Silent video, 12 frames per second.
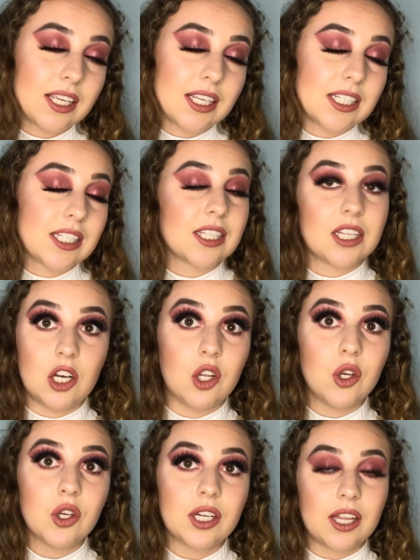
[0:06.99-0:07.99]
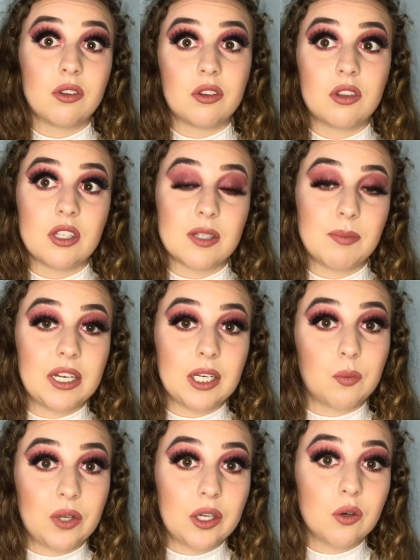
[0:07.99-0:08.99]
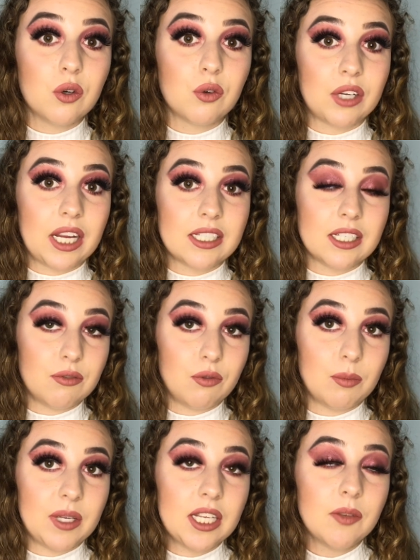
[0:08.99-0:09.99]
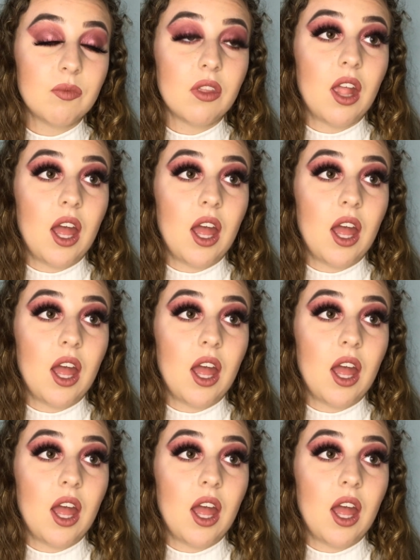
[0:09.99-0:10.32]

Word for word: is the look the spinning wheel created for me.